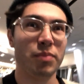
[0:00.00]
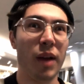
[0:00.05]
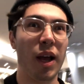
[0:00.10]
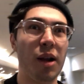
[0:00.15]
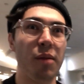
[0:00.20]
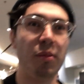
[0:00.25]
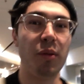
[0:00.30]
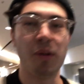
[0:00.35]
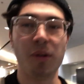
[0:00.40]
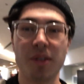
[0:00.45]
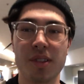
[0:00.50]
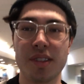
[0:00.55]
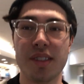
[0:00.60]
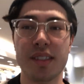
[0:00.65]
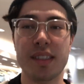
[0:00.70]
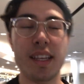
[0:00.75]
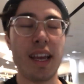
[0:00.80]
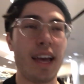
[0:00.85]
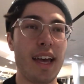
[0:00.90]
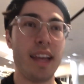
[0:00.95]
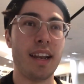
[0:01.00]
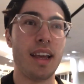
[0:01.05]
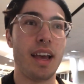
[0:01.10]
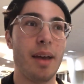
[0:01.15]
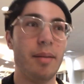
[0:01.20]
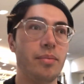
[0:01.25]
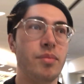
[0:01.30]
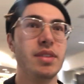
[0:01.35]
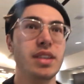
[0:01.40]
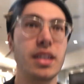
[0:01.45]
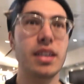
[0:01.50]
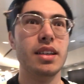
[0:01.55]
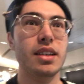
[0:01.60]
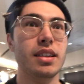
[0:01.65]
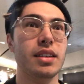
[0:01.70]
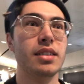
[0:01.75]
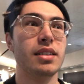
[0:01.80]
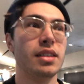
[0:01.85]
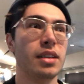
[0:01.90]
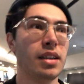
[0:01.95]
Airport's dead empty,
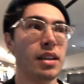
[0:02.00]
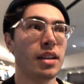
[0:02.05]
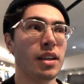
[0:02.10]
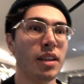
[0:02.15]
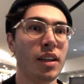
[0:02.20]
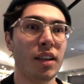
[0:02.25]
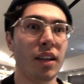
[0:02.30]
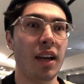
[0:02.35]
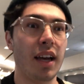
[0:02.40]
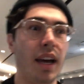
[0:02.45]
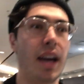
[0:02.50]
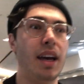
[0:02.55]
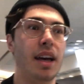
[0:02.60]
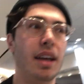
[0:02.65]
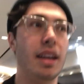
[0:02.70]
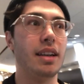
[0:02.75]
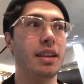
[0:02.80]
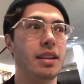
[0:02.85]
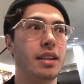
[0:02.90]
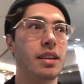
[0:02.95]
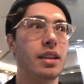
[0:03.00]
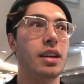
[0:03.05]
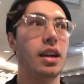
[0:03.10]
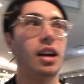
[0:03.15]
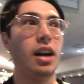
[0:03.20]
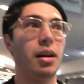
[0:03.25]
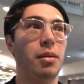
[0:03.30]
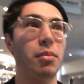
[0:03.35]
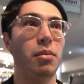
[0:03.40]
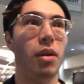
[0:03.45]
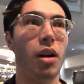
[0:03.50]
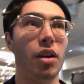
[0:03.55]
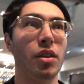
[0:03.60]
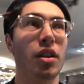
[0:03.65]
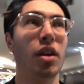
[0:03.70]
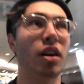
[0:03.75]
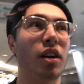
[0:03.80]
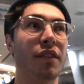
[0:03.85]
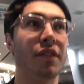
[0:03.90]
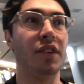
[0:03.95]
and I'm on
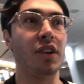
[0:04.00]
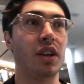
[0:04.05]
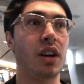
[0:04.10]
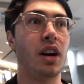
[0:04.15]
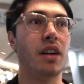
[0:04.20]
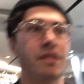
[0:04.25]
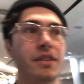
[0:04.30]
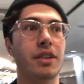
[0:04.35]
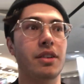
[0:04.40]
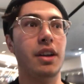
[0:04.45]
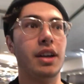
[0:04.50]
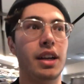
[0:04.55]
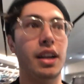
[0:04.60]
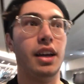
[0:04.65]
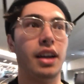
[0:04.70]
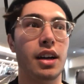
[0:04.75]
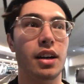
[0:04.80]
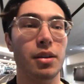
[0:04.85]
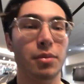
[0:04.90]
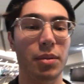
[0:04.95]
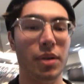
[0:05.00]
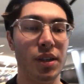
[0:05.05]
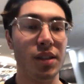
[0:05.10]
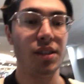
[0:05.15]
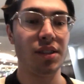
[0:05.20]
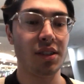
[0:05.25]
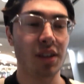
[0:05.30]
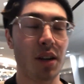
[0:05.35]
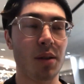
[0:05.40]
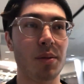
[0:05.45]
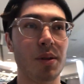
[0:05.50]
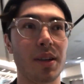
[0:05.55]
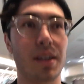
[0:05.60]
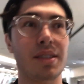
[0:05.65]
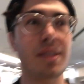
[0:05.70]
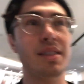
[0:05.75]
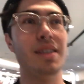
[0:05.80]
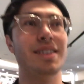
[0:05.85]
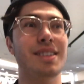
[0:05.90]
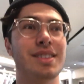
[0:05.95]
the hunt for coffee right now, but
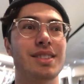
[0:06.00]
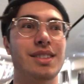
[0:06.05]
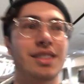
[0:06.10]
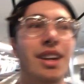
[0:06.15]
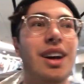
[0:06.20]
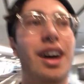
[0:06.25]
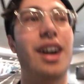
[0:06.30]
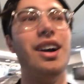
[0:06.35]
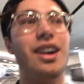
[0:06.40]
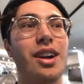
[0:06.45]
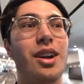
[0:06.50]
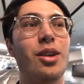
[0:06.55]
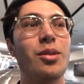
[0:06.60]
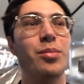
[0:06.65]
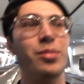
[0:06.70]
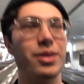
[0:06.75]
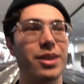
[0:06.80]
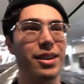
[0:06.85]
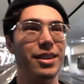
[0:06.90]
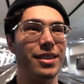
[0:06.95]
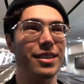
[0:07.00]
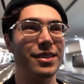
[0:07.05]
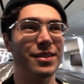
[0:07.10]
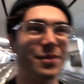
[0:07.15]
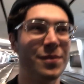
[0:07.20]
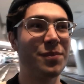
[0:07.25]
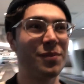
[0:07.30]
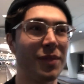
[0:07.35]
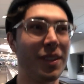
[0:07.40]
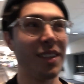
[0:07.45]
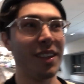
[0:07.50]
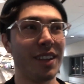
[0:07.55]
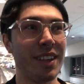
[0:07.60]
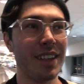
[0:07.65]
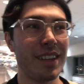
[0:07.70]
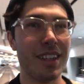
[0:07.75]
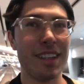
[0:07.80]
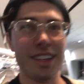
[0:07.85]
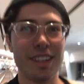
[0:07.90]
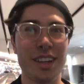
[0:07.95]
Starbucks is not open.
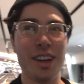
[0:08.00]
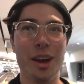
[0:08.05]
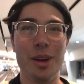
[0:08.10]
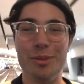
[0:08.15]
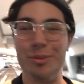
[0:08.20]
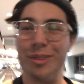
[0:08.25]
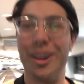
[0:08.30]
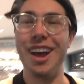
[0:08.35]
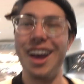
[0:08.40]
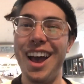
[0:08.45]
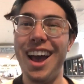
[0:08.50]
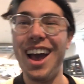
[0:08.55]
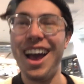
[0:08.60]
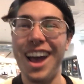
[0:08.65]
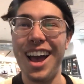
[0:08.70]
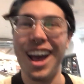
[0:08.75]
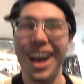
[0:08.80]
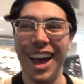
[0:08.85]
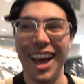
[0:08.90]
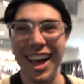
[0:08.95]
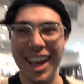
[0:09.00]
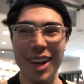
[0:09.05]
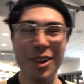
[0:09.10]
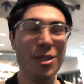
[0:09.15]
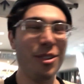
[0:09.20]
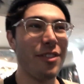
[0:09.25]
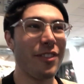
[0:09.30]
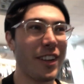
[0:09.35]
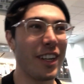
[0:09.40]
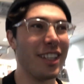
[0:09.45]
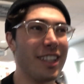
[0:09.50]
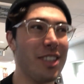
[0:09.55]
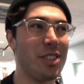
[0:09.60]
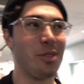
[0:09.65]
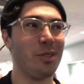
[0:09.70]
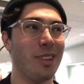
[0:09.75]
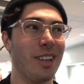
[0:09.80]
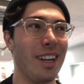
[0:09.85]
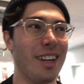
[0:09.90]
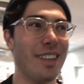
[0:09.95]
All right, we'll figure
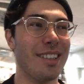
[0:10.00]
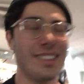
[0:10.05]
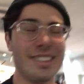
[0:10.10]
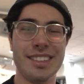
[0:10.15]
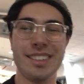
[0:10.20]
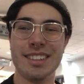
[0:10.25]
this one out.